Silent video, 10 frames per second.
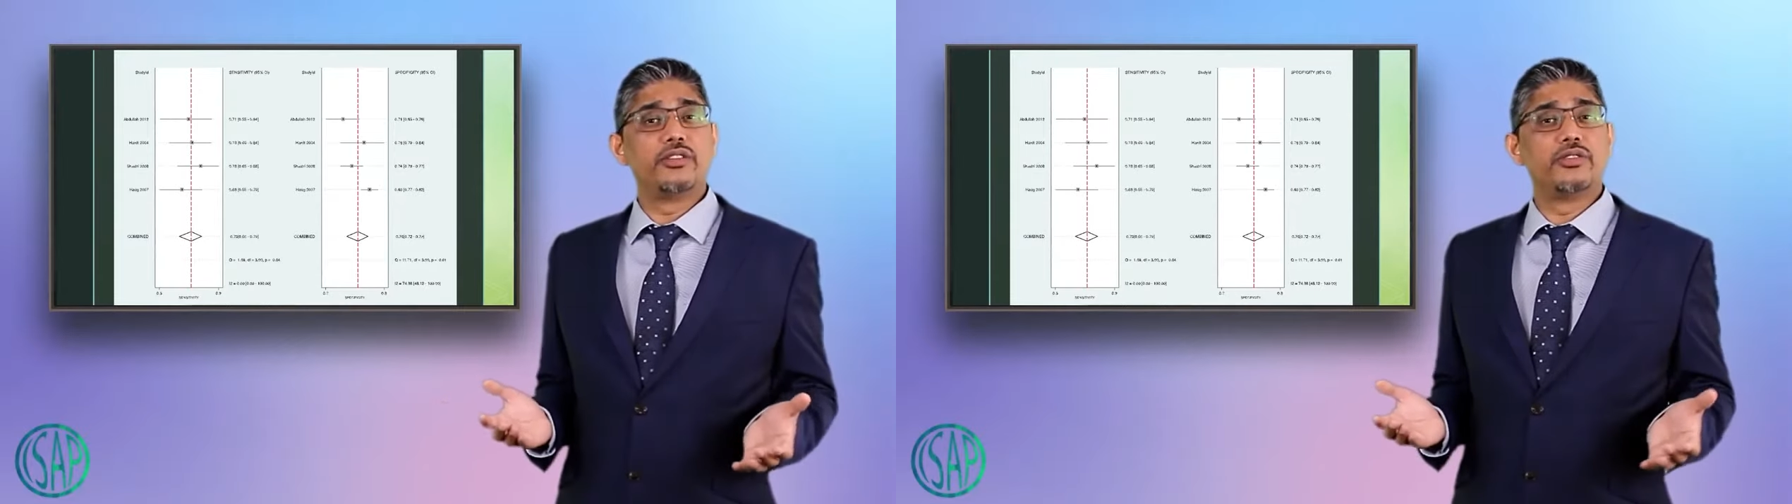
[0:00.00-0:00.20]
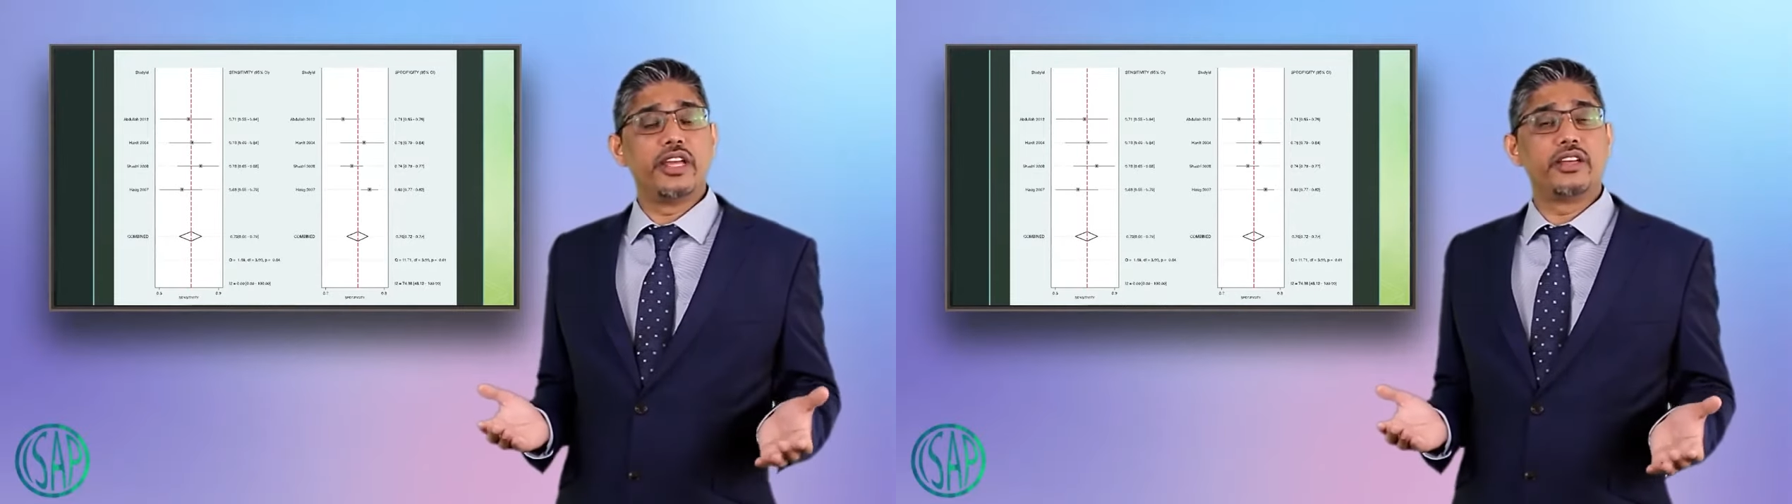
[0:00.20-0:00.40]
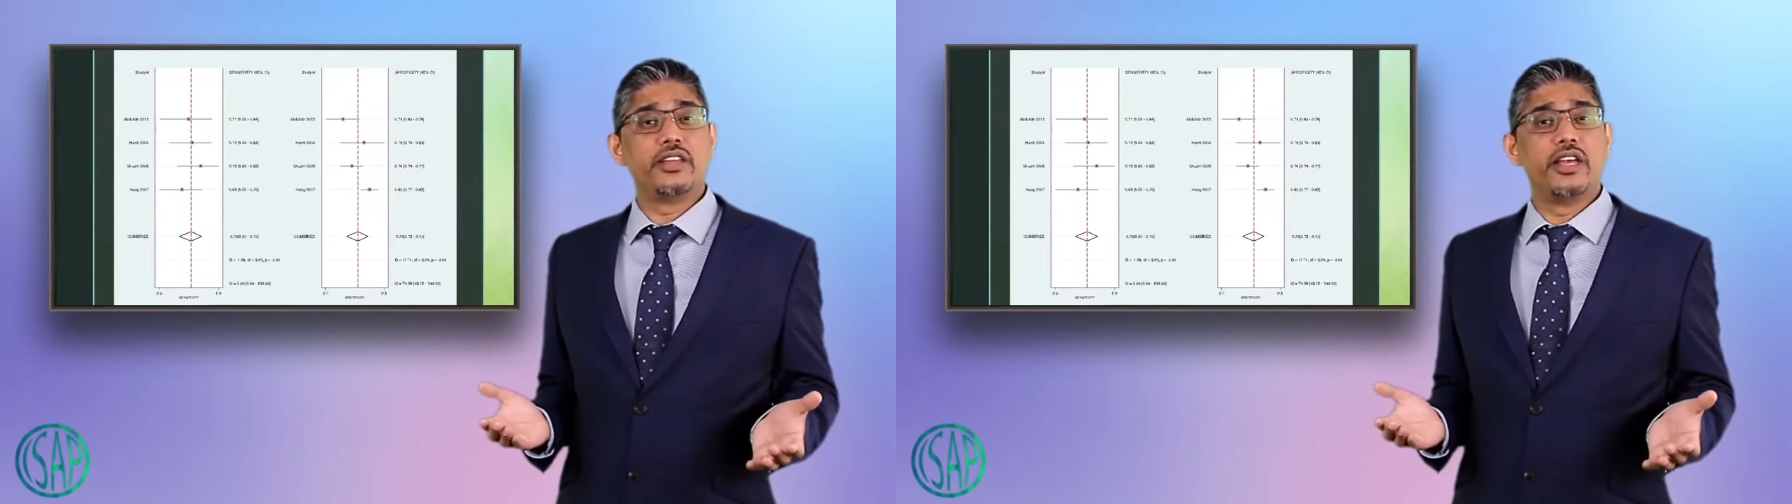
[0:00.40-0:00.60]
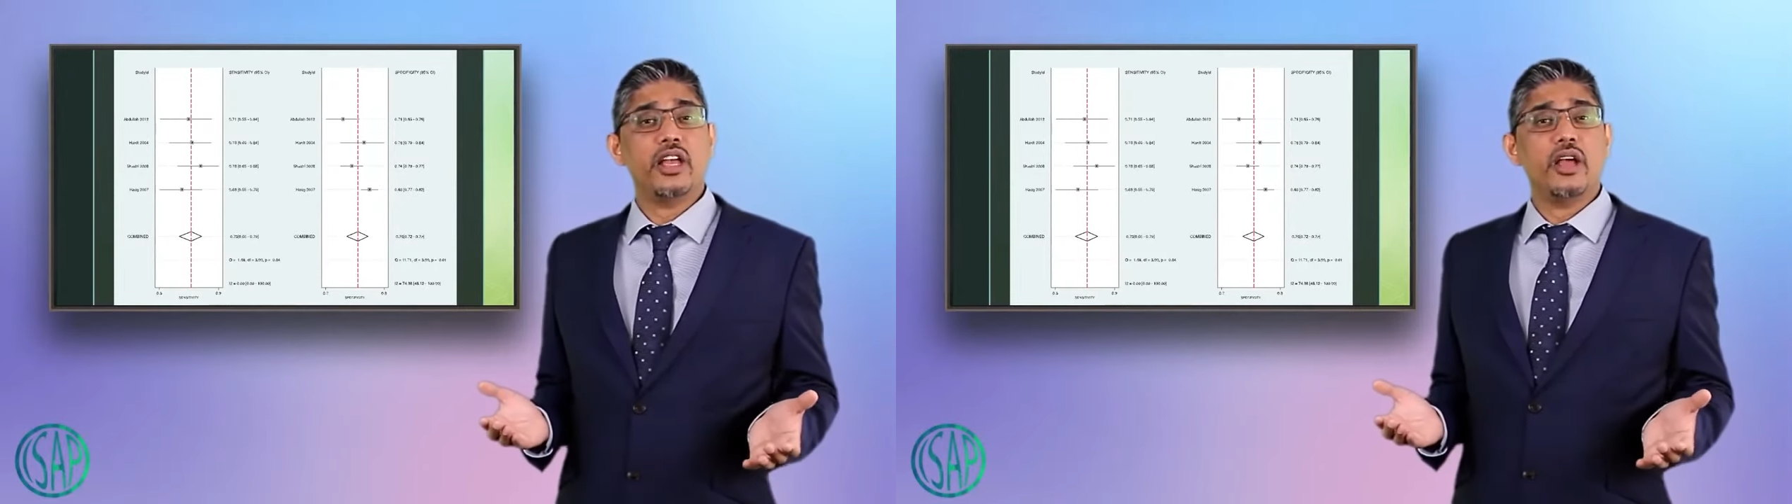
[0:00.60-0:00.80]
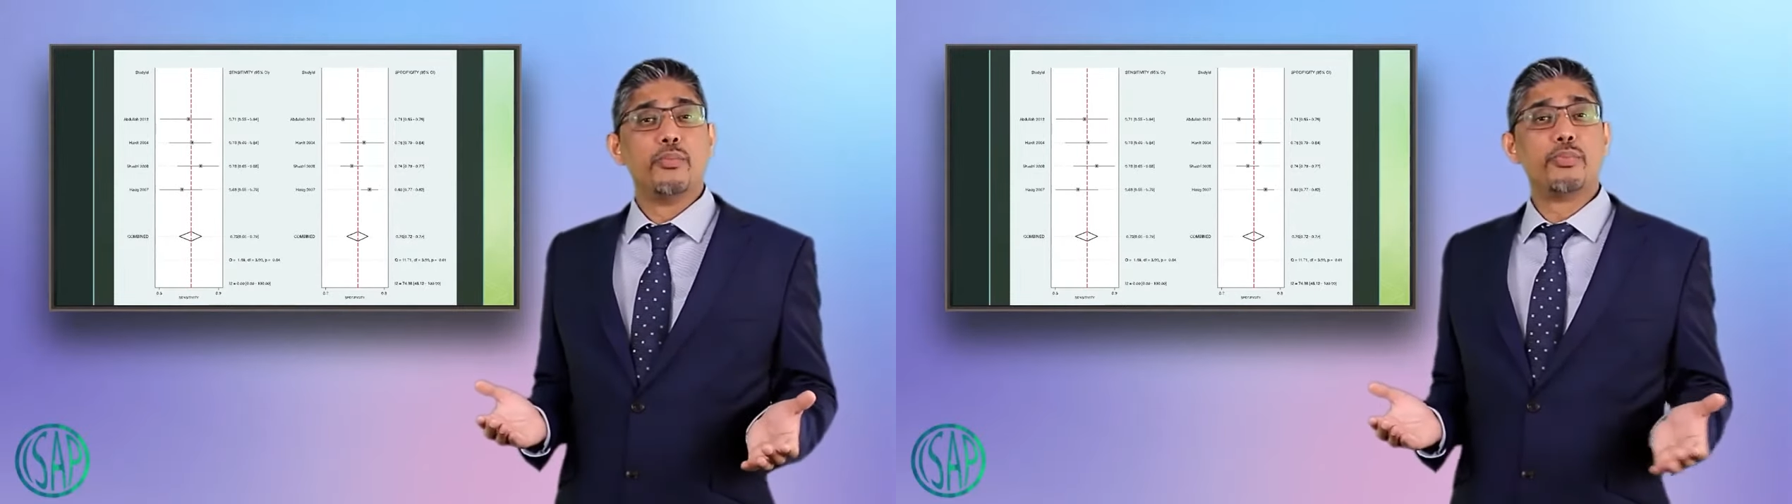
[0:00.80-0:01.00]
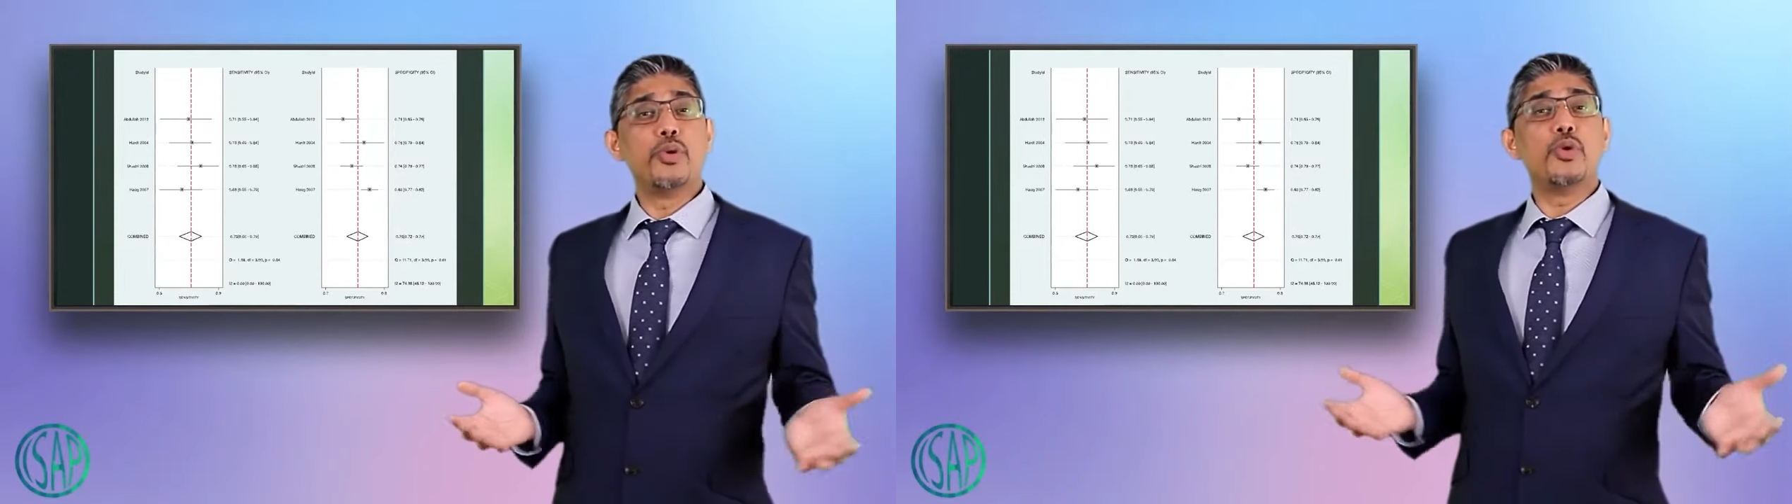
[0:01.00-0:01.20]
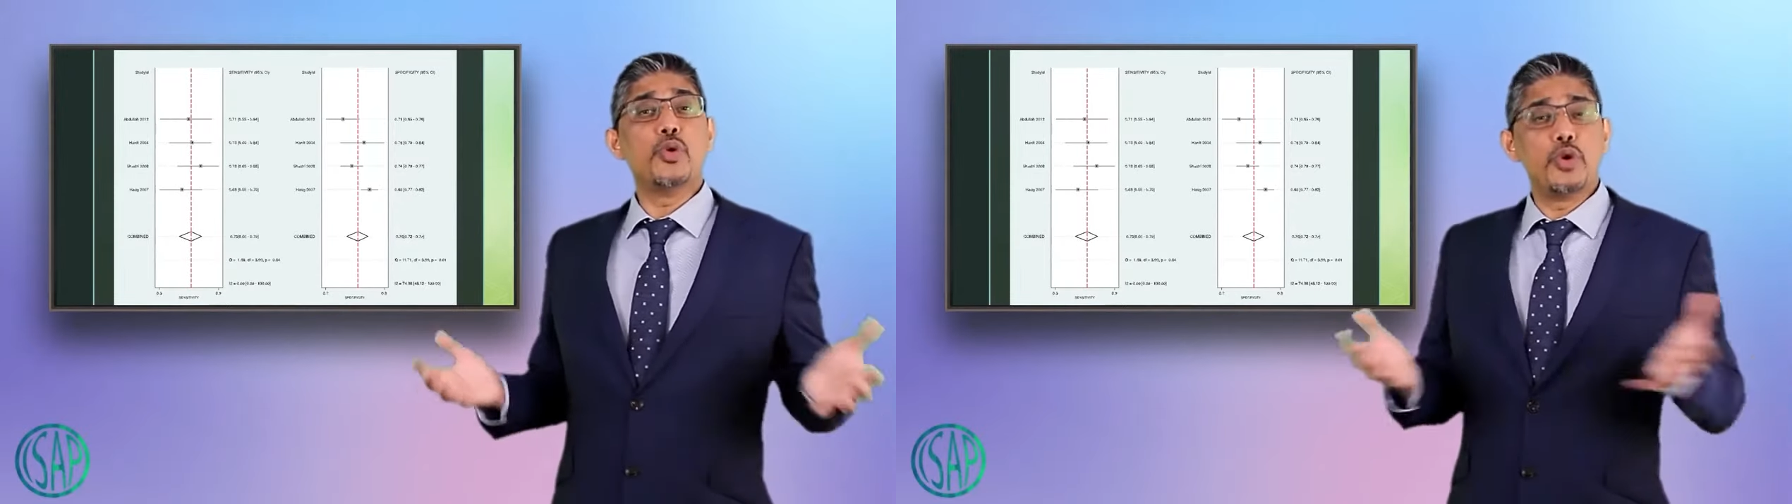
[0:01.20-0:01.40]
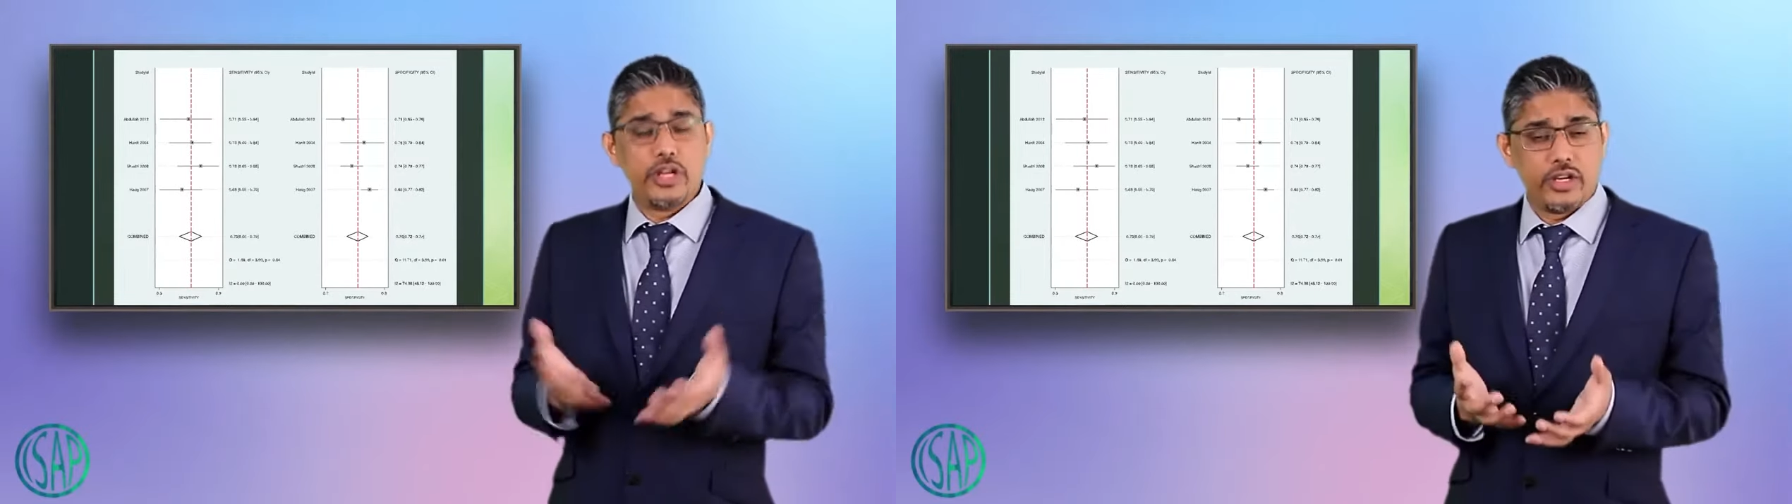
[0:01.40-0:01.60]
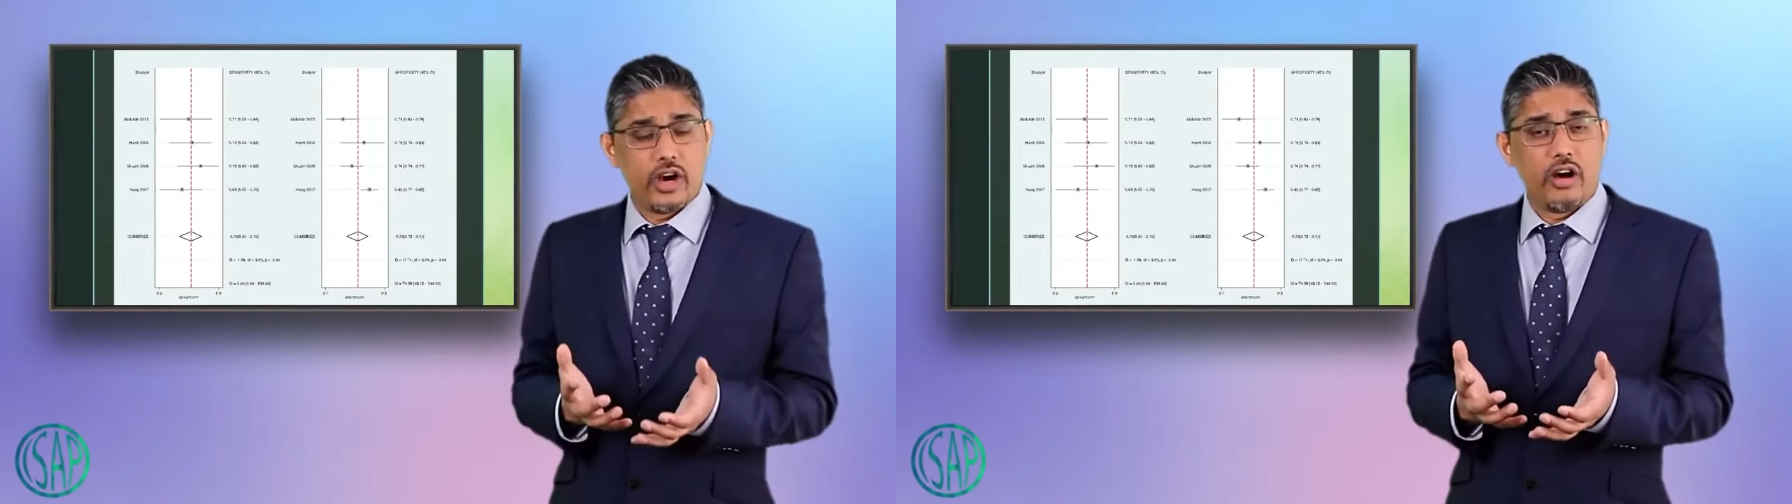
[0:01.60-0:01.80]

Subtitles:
to take the pooled